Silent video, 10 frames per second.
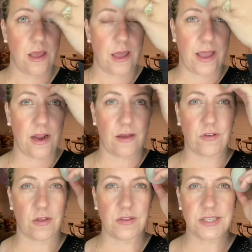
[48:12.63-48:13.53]
And I've
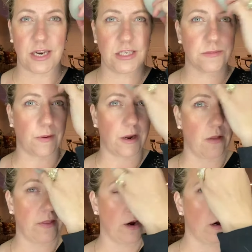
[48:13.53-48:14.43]
got the setting spray
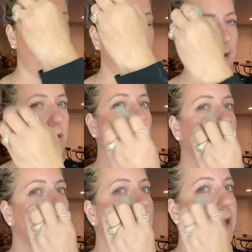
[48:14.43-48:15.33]
on there and I'm
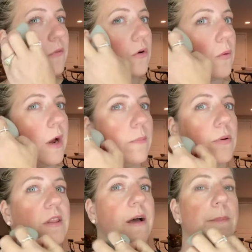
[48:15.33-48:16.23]
going right over where I
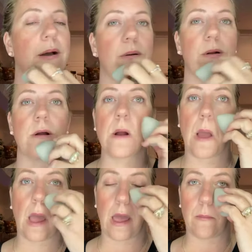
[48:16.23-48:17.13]
put that powder.
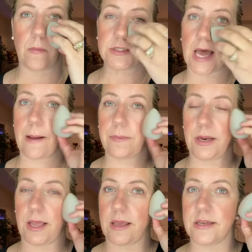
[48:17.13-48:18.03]
And what's
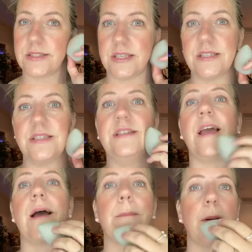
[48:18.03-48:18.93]
happening is this
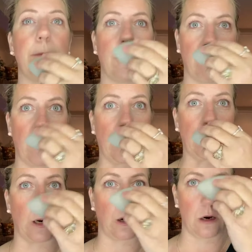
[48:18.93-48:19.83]
damp
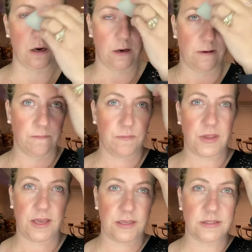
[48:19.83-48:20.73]
Perfector
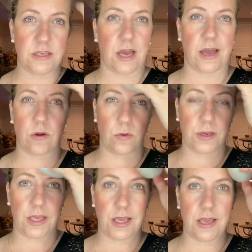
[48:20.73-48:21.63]
is not
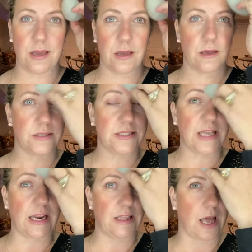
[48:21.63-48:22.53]
only
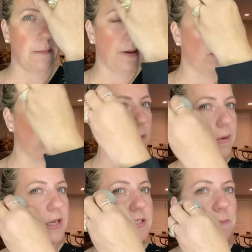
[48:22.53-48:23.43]
setting that powder,
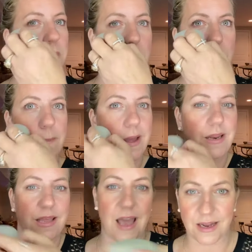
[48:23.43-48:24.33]
but it's picking up
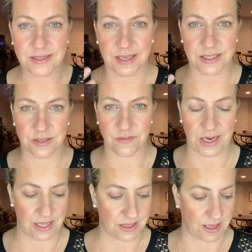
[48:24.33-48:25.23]
any excess of
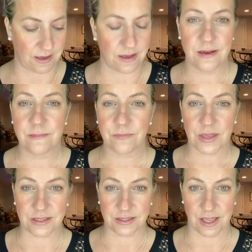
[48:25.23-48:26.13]
anything
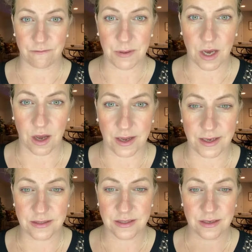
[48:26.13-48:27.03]
that's left behind,